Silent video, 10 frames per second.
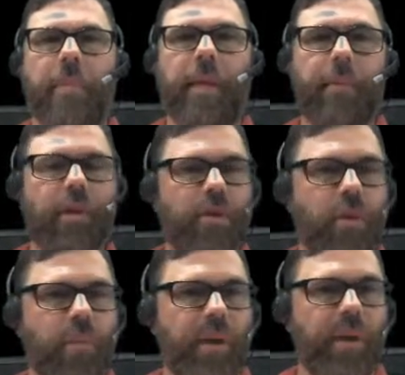playbooks
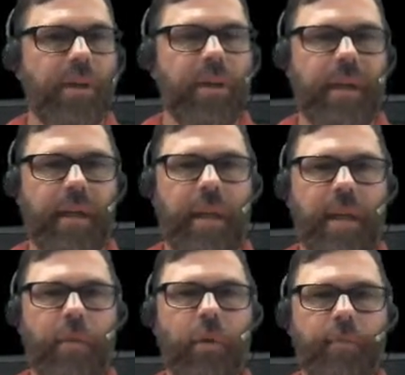are written in
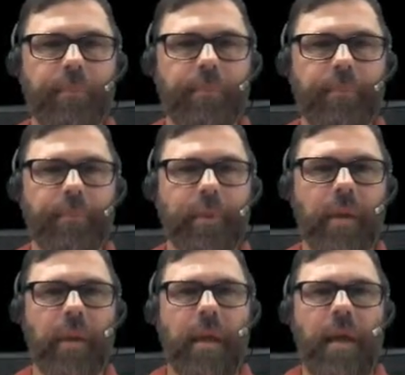YAML,
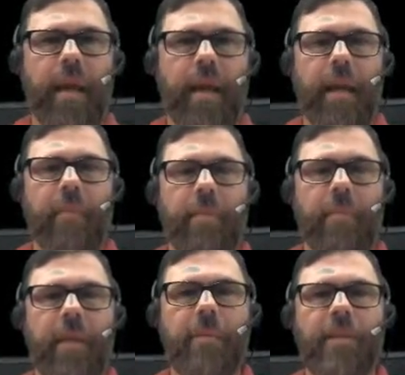and the
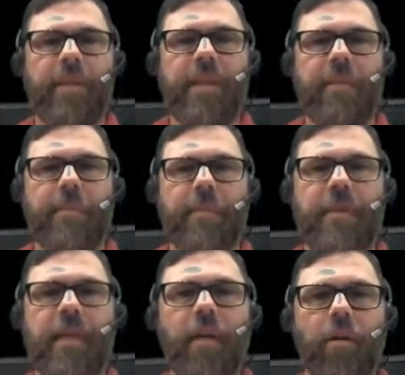playbooks
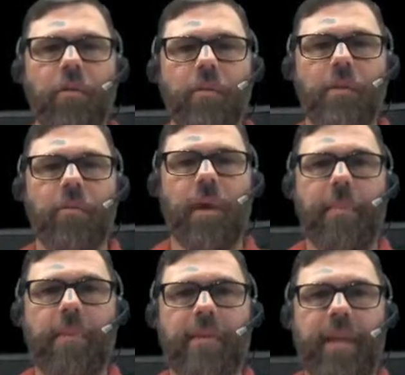themselves
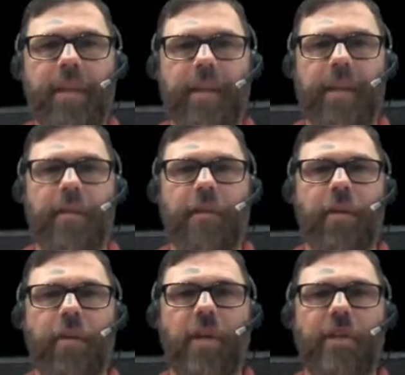represent the
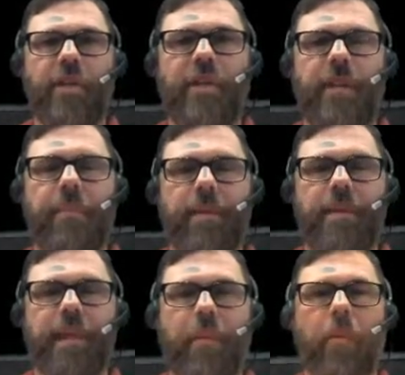configuration
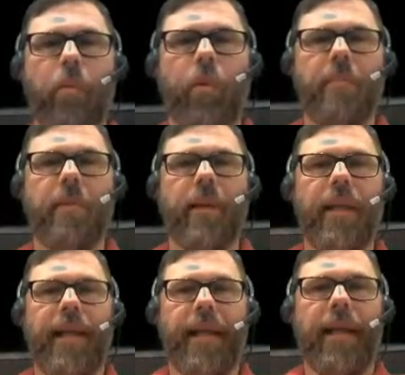templates that we will
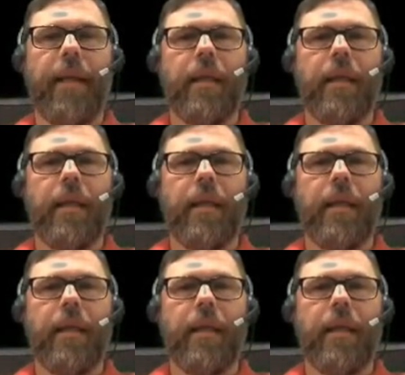apply